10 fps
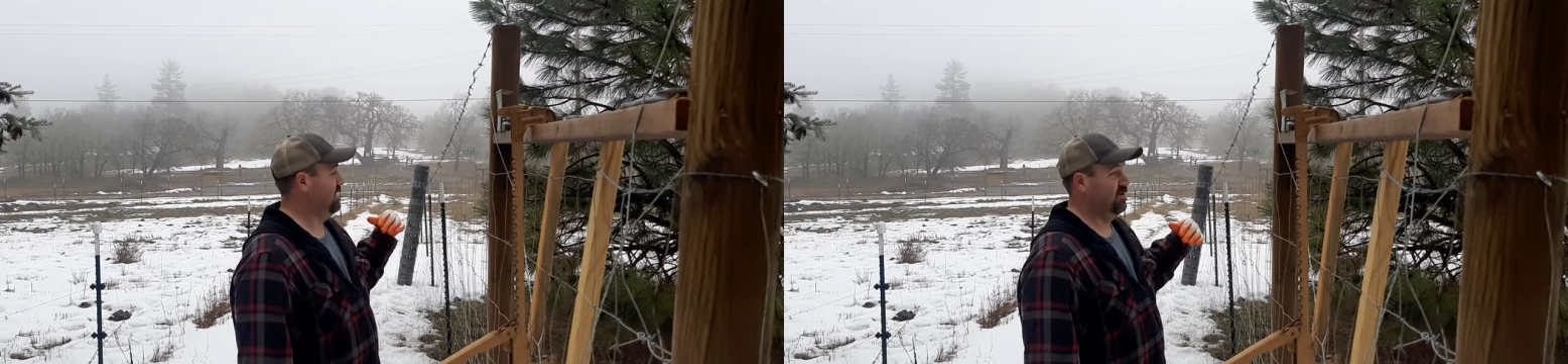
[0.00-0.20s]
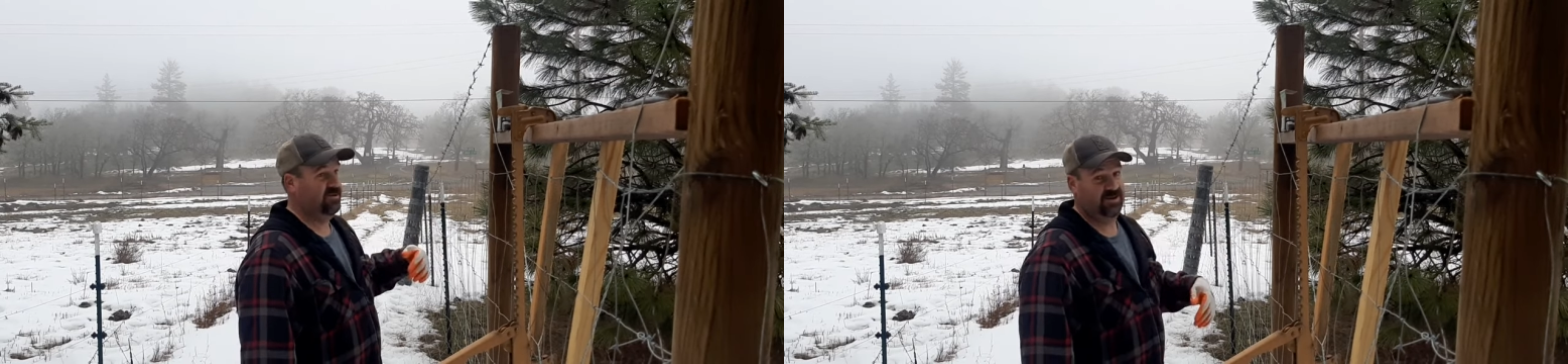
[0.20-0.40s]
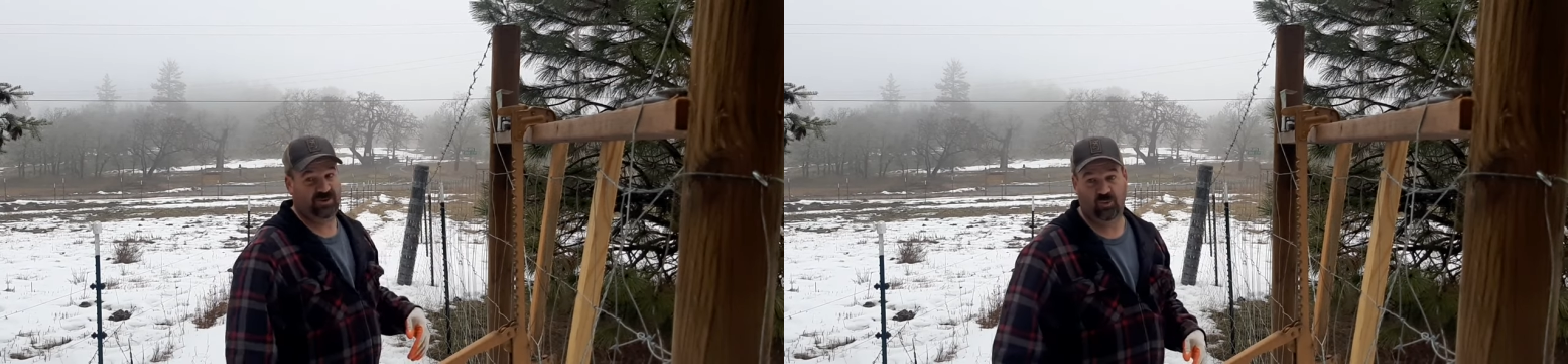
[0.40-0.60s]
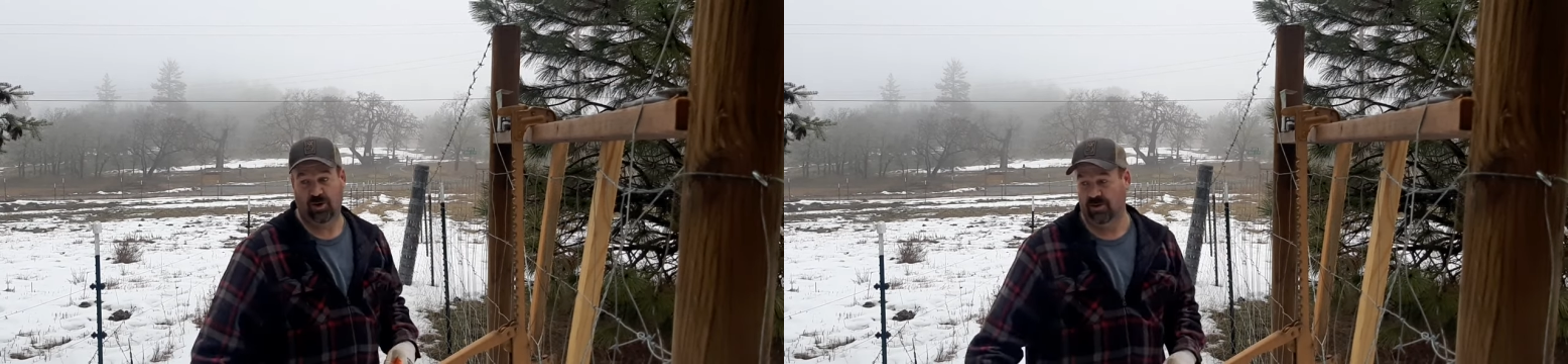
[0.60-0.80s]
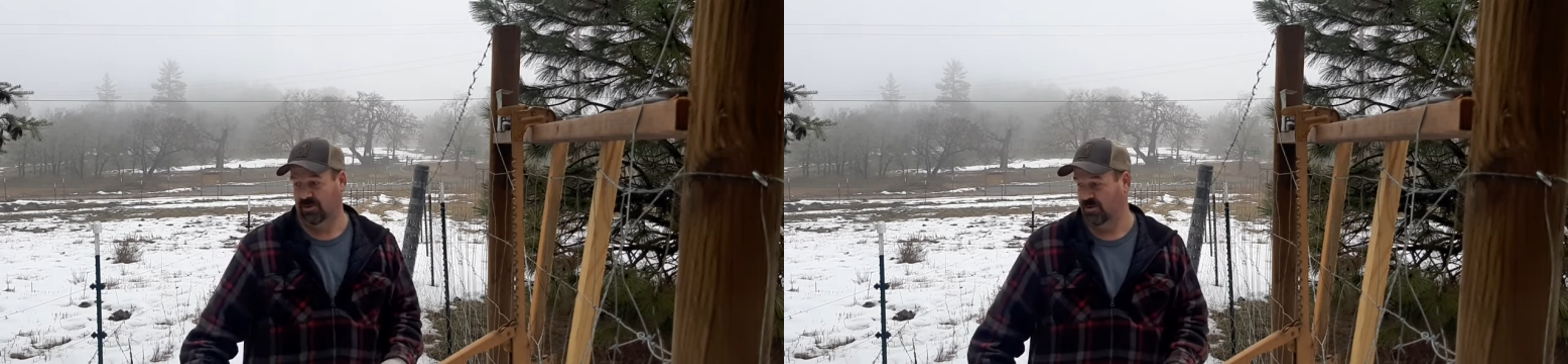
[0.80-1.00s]
here in this
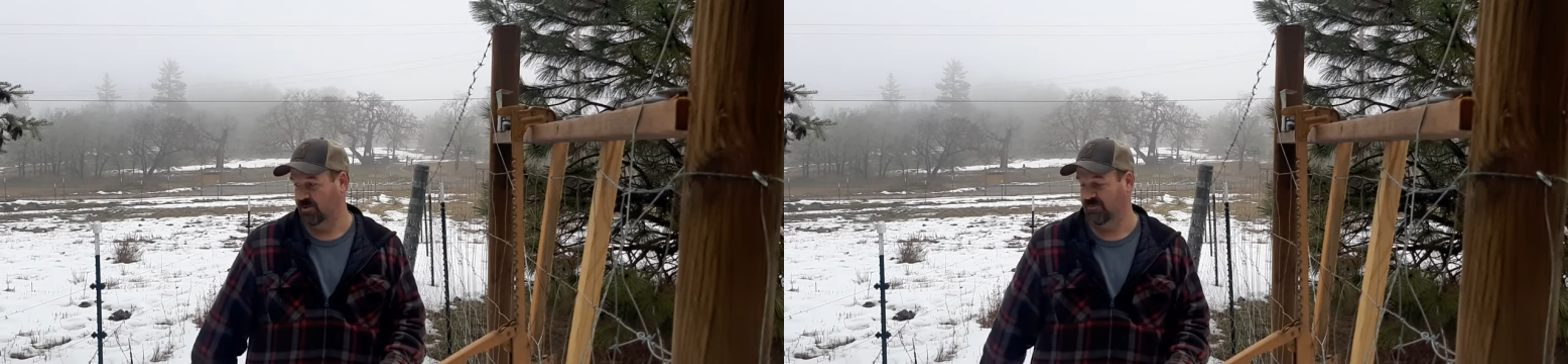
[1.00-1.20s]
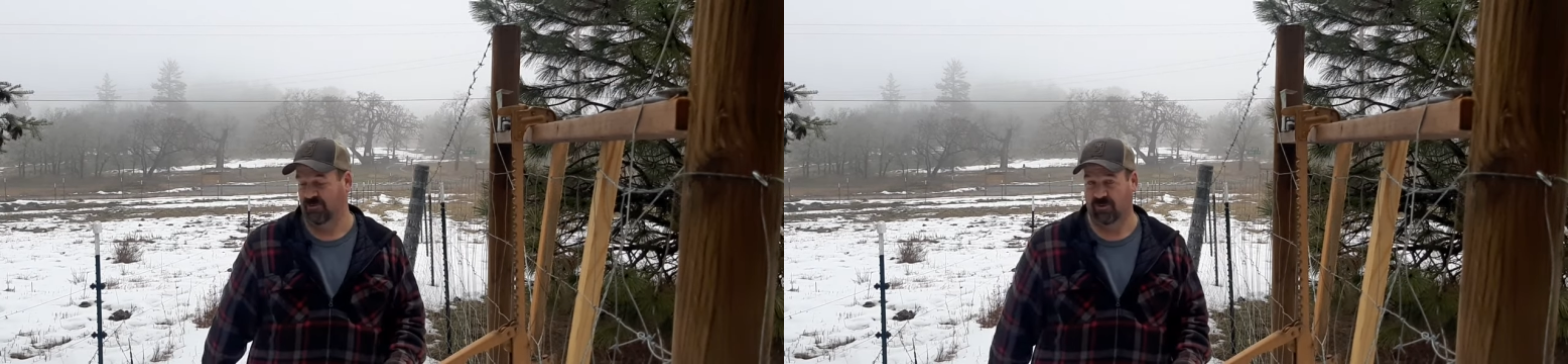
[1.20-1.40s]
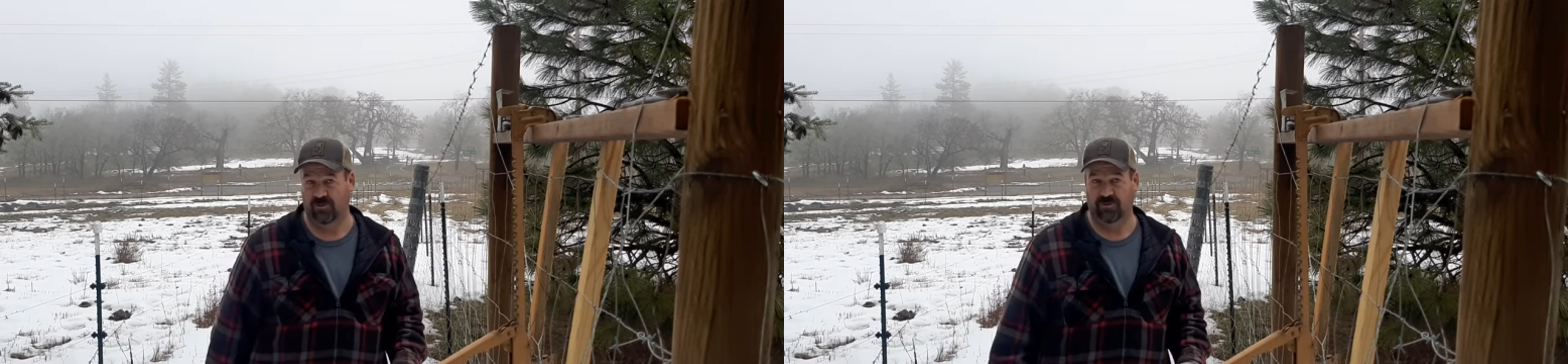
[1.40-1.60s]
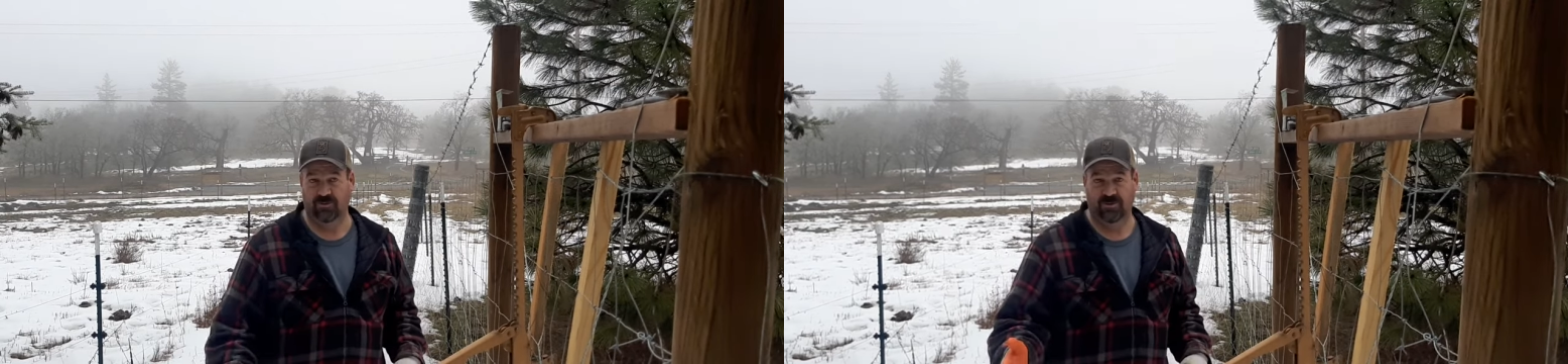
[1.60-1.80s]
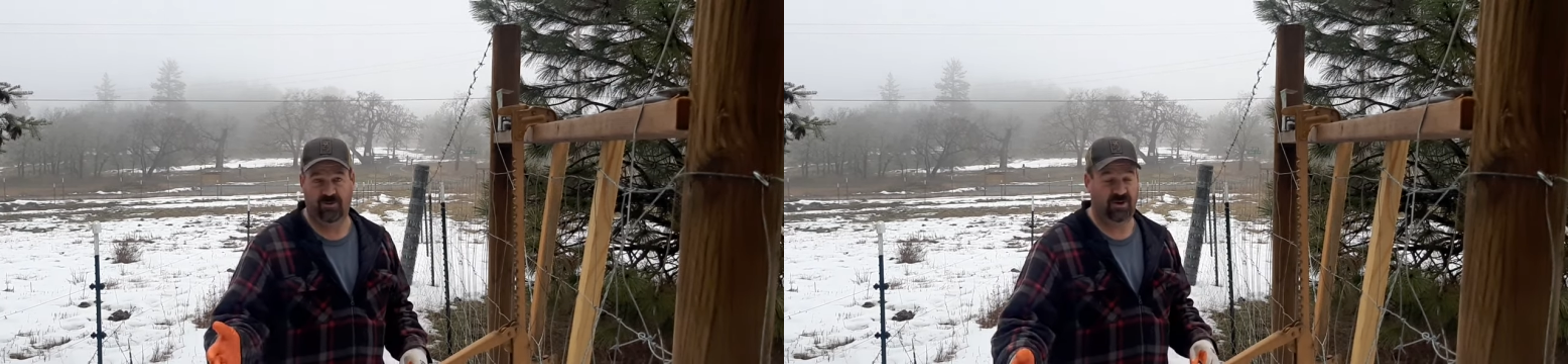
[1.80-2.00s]
run for
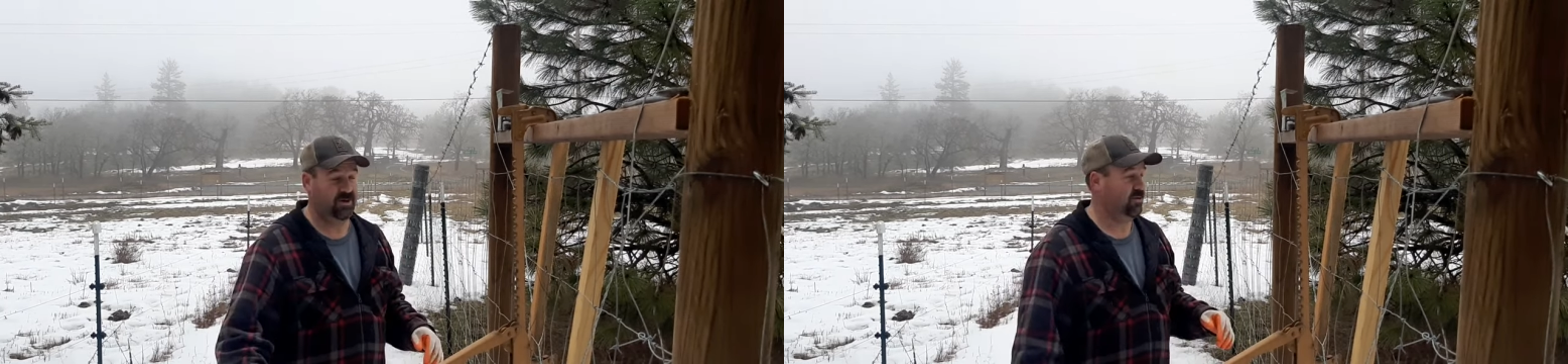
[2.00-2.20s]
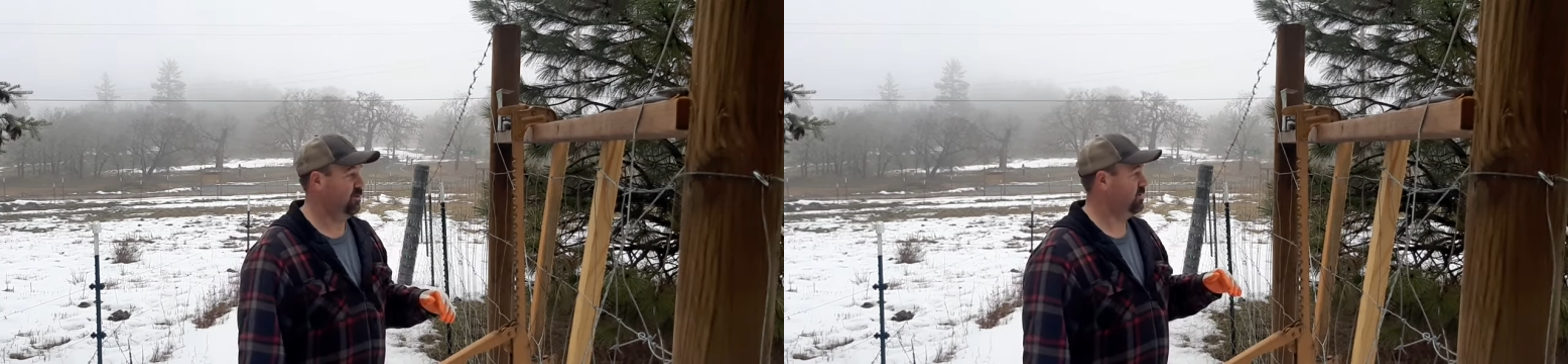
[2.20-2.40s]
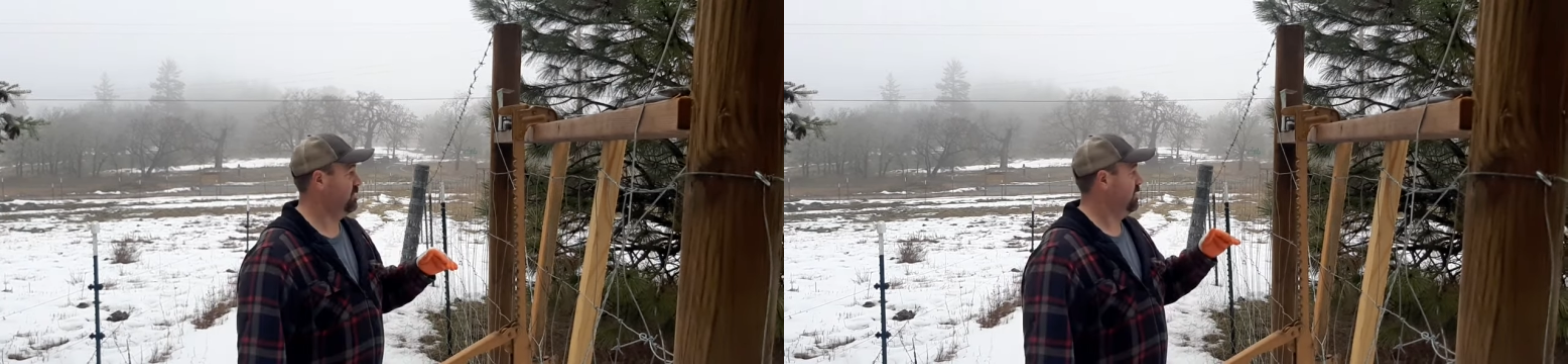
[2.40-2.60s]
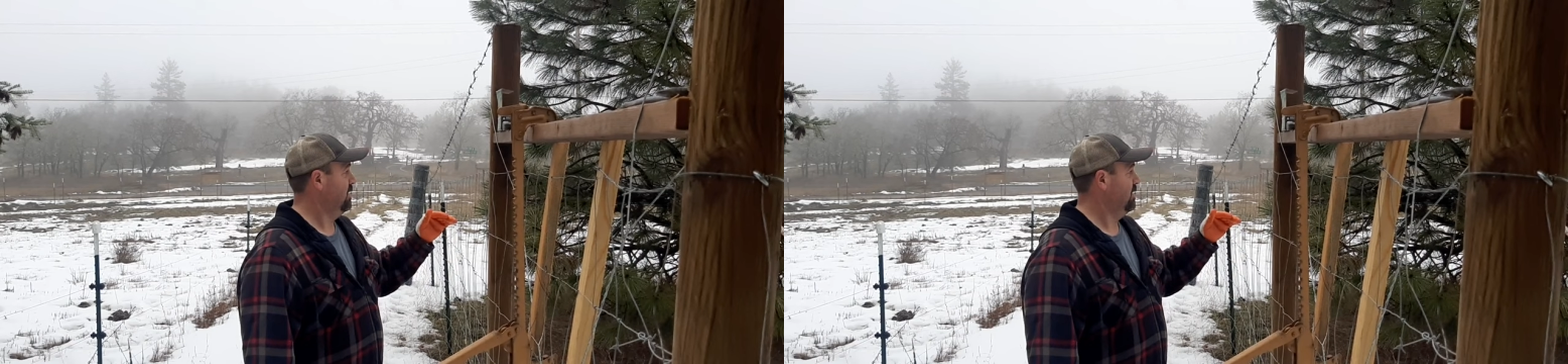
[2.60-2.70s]
the mini horse,